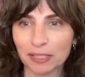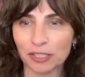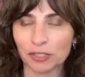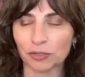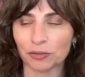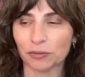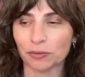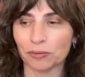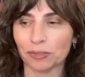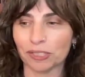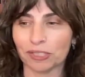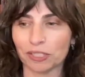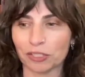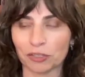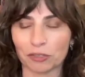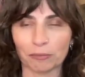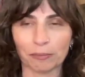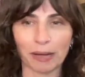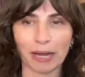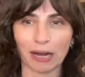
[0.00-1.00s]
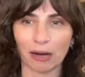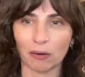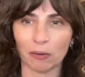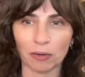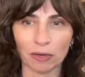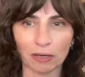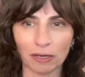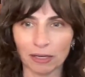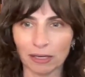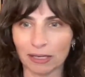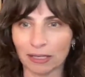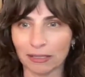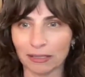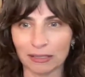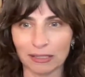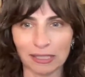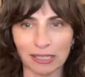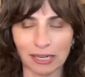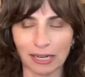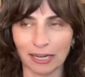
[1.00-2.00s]
to exert power
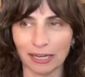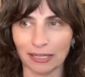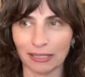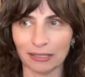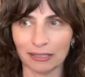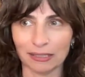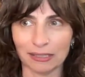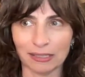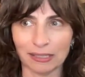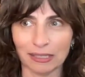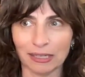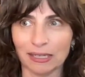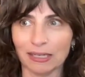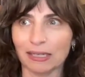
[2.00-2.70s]
and